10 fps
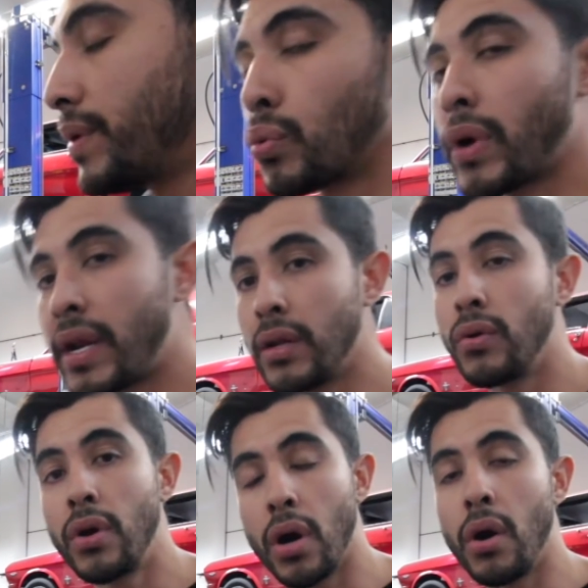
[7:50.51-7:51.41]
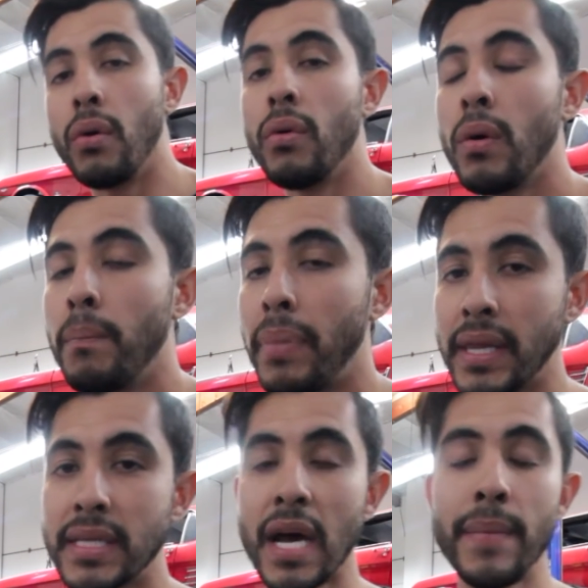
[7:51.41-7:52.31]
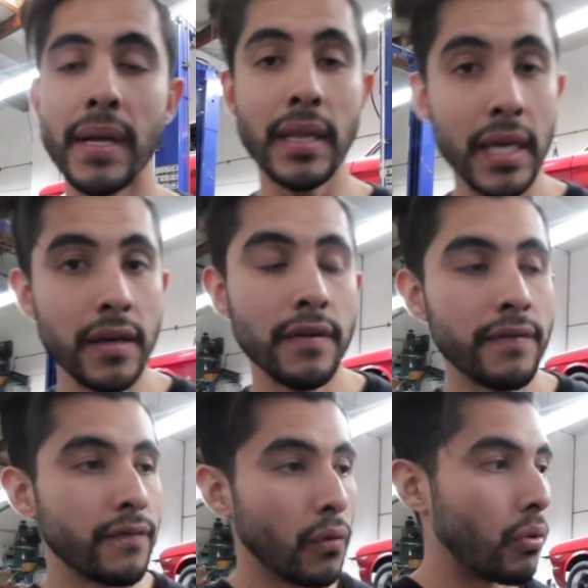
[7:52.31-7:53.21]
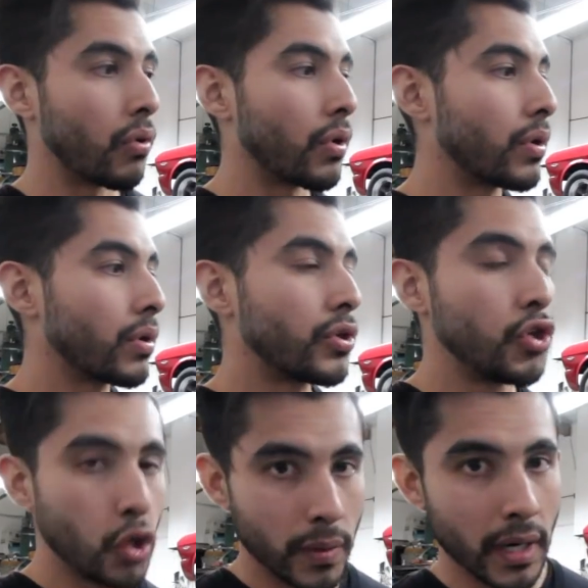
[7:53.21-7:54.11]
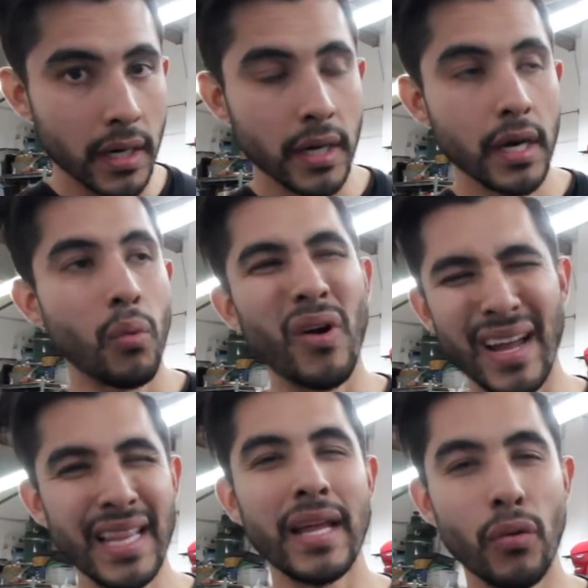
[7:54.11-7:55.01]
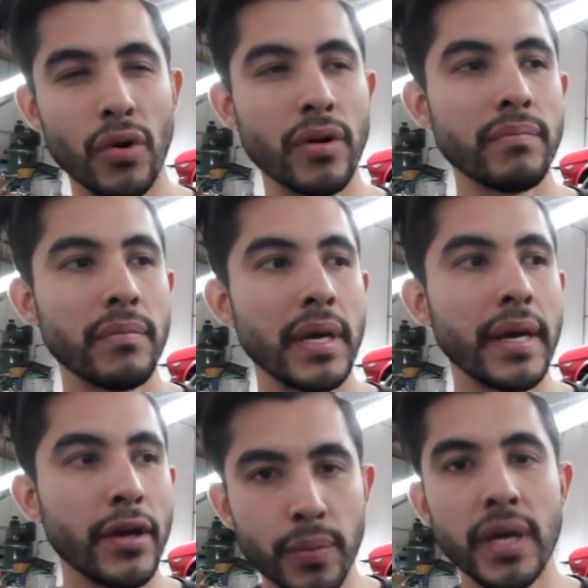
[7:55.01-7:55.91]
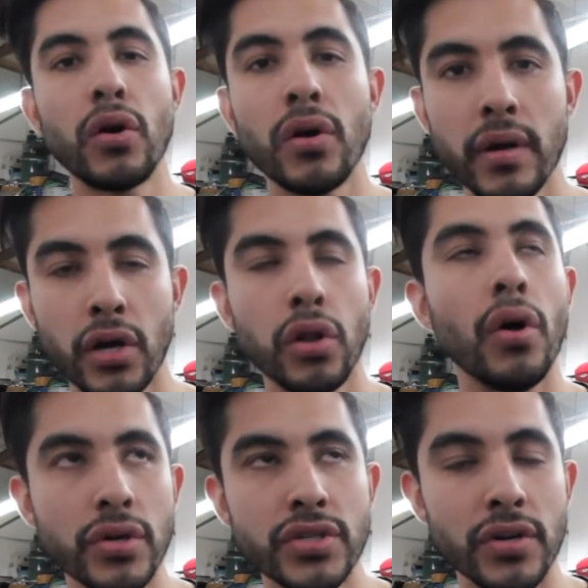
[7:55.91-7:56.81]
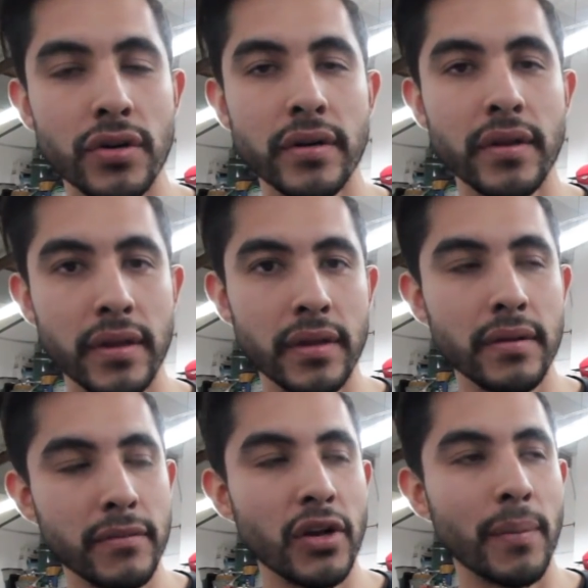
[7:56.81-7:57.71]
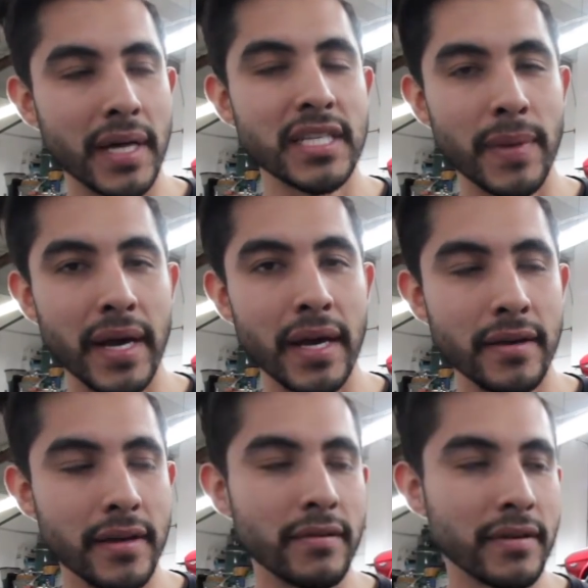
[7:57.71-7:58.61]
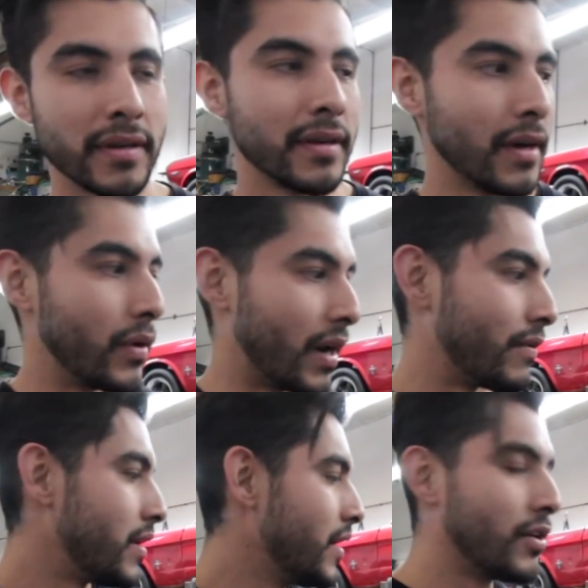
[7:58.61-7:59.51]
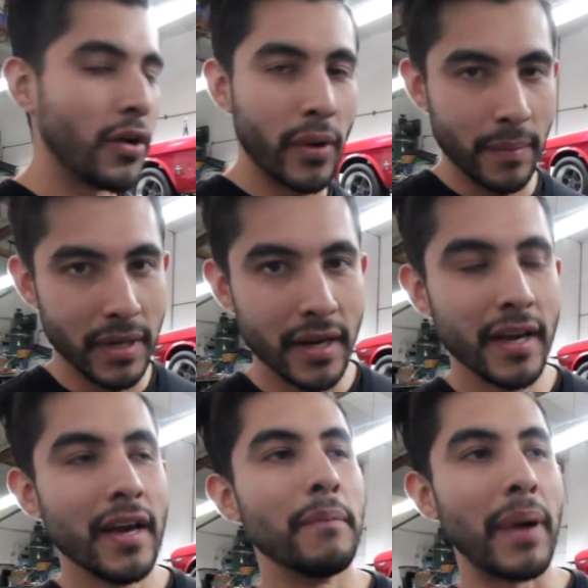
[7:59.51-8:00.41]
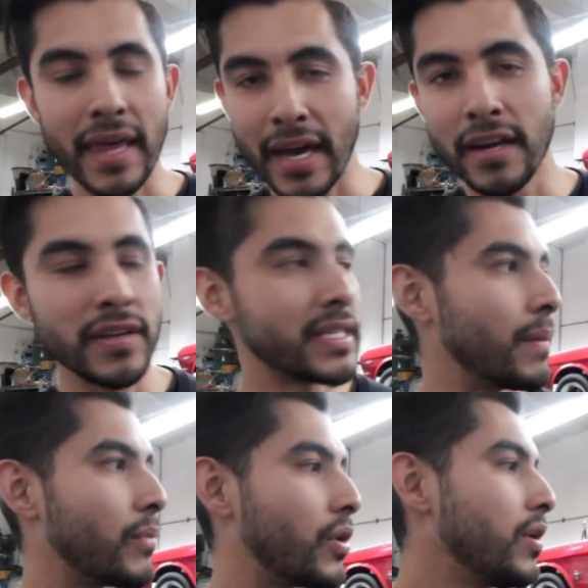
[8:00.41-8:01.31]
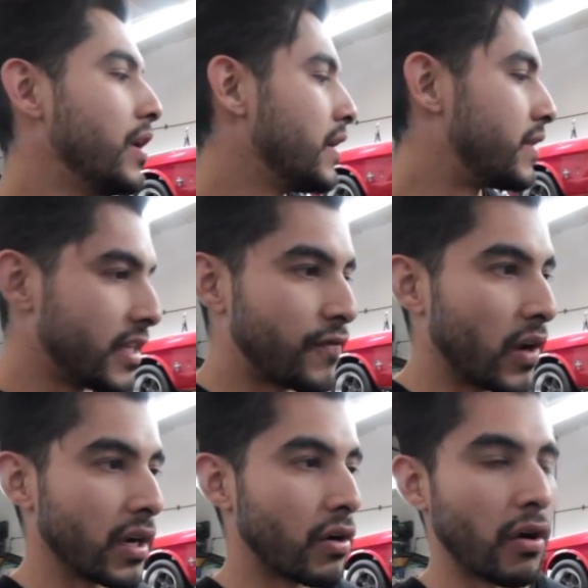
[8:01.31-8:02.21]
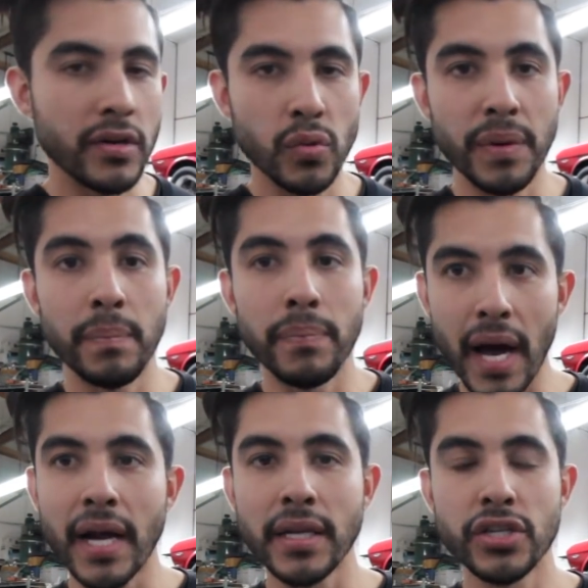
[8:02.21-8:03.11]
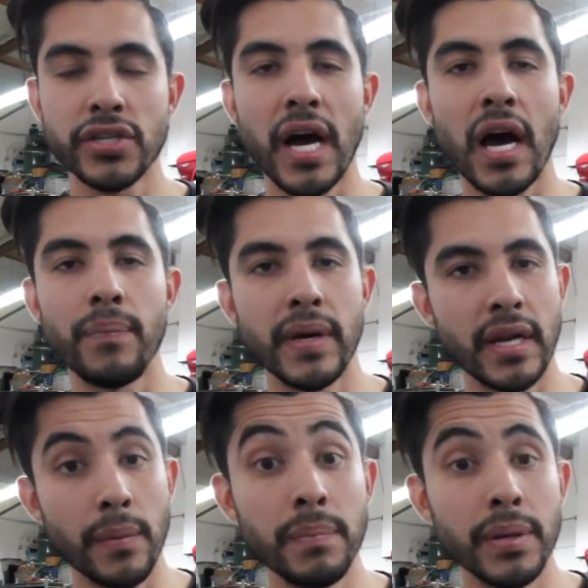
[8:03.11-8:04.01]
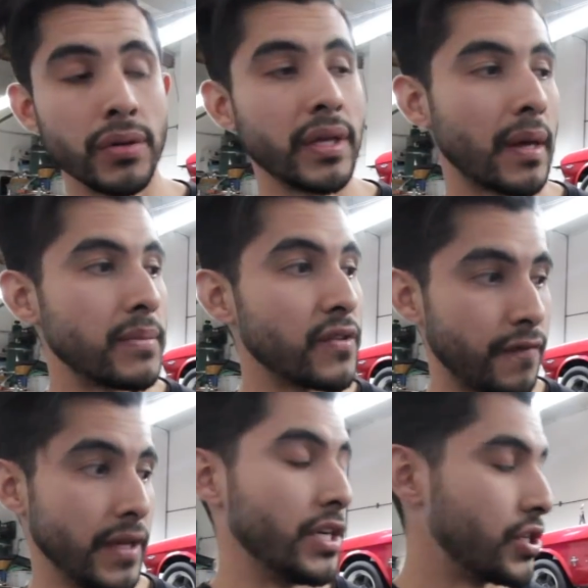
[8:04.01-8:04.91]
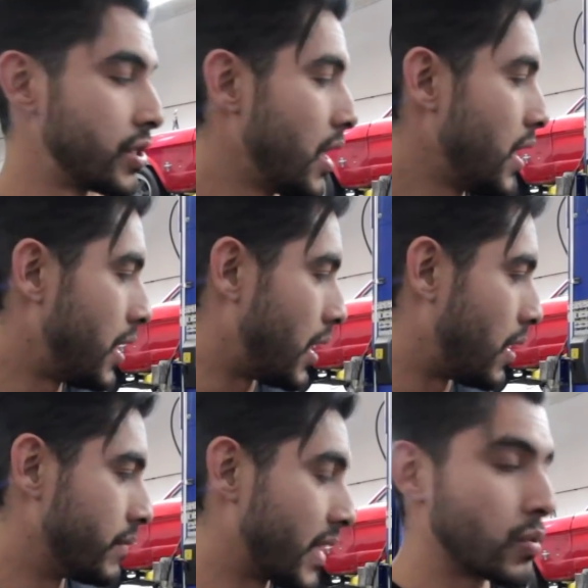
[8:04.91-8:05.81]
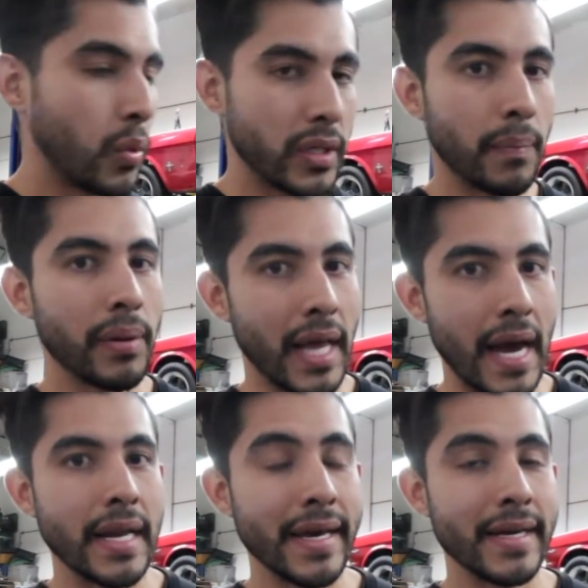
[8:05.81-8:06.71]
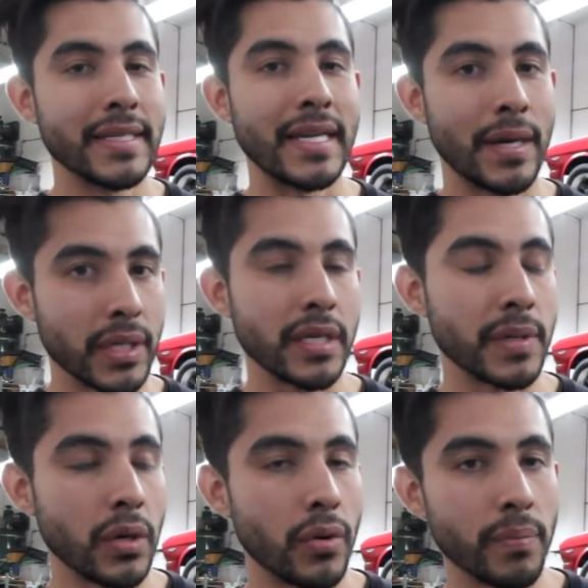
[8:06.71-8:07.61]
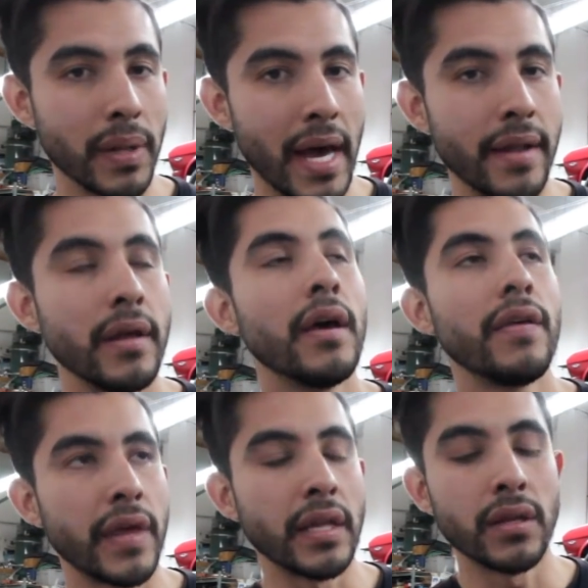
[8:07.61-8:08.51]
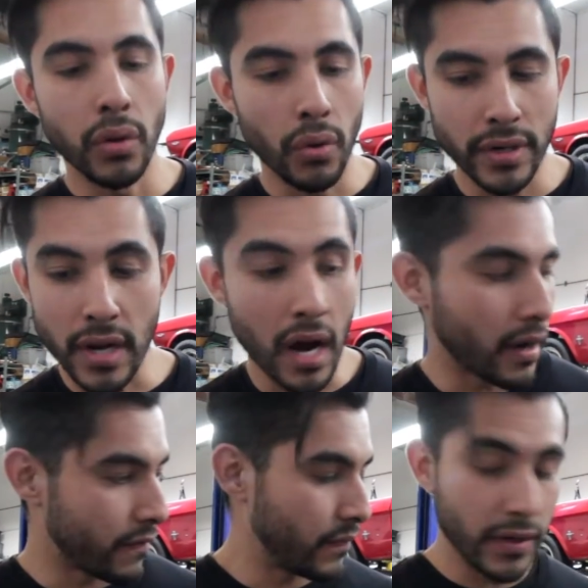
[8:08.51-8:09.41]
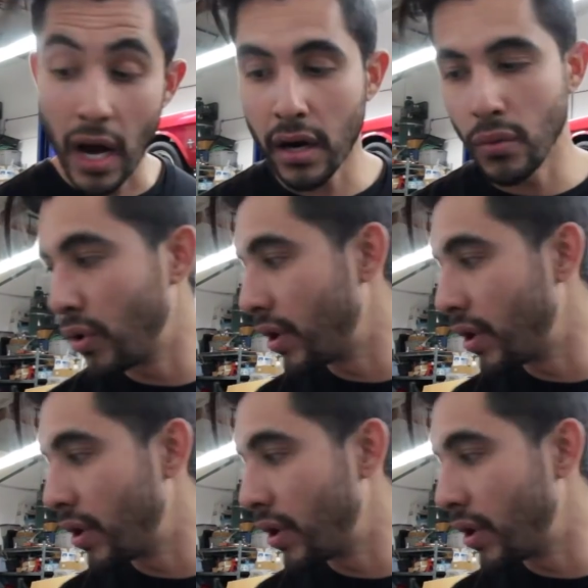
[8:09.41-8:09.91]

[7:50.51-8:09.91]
be ready to go by the time I leave for Cuba, or it'll be closer, by the time whatever, you know what I mean. By the end of December, these fucking cars will be back in the shop, and building them to finish. That's what the plan is, and everything's been going to plan. Thank the Lord. Knock on